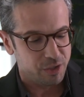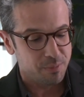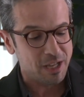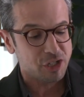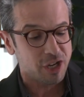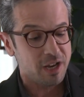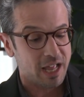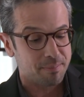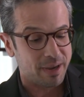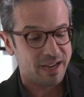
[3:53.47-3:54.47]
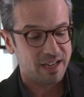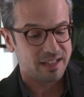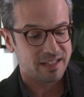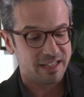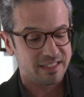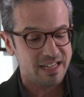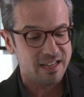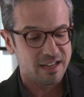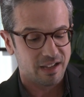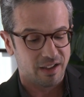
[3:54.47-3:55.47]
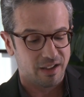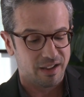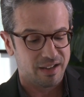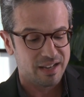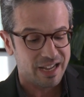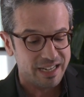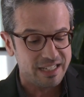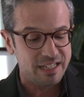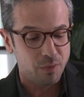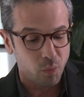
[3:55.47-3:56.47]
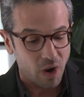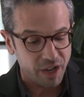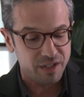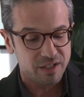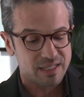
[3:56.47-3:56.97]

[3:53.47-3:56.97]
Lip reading: you mentioned that by 1991,